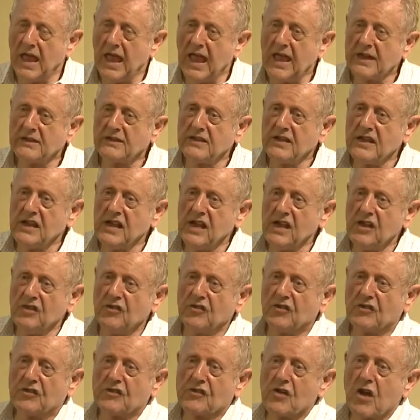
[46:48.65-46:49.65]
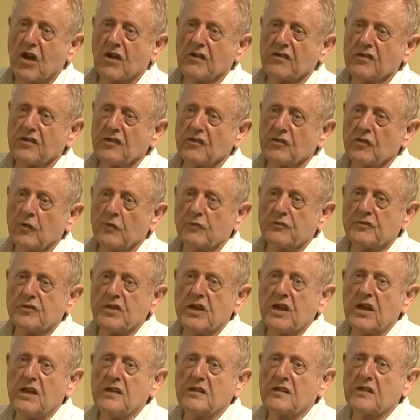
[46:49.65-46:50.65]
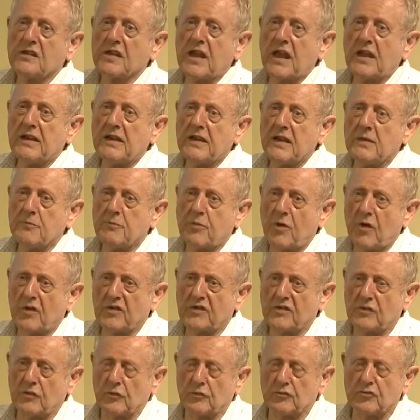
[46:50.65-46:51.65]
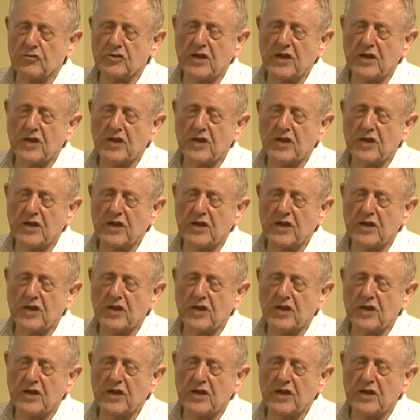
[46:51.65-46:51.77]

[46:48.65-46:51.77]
at the instructions of Jesus and the apostle,